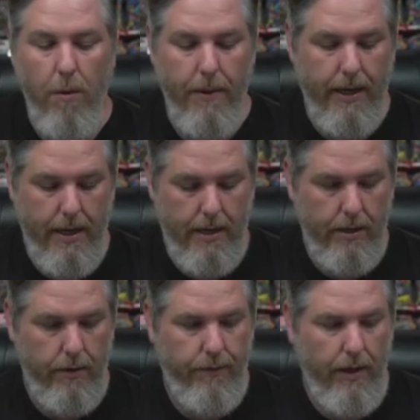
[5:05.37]
opening it,
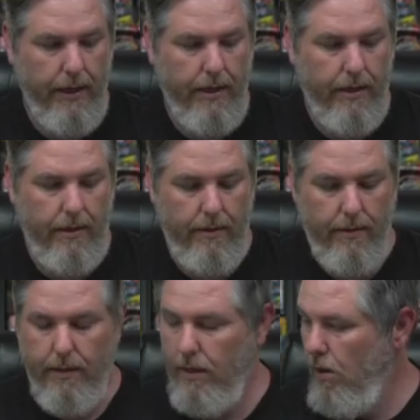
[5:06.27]
and you feel like,
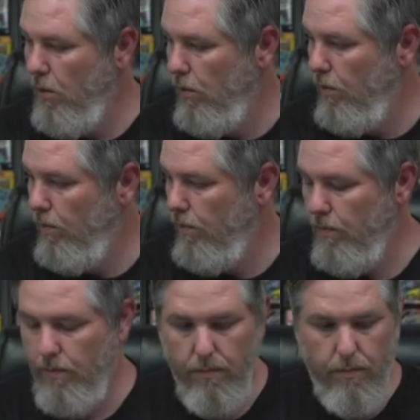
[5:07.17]
you know,
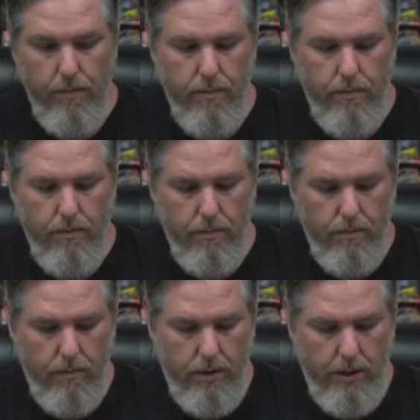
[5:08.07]

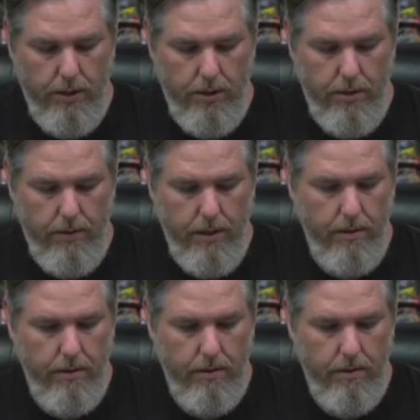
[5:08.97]
what did I just do here?